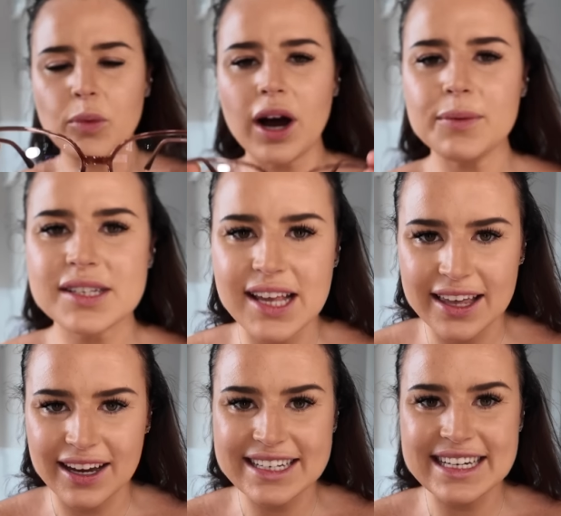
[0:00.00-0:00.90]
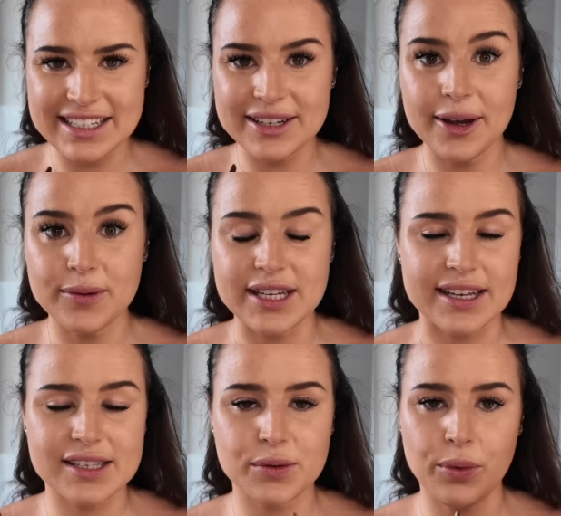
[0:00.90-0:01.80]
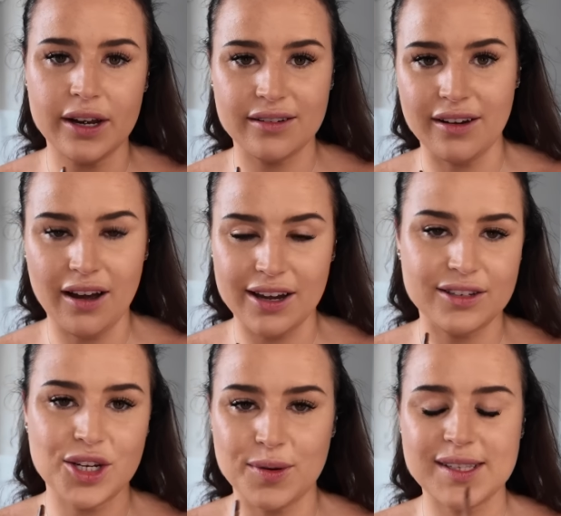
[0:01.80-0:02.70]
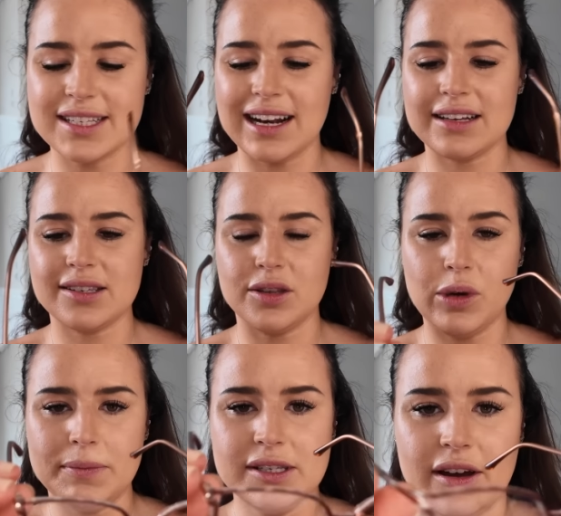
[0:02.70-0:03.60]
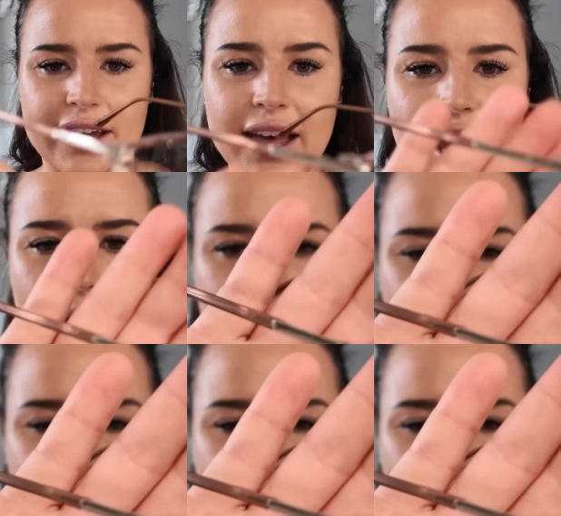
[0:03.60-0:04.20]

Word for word: what I was saying that I didn't notice when I chose these glasses on the website, but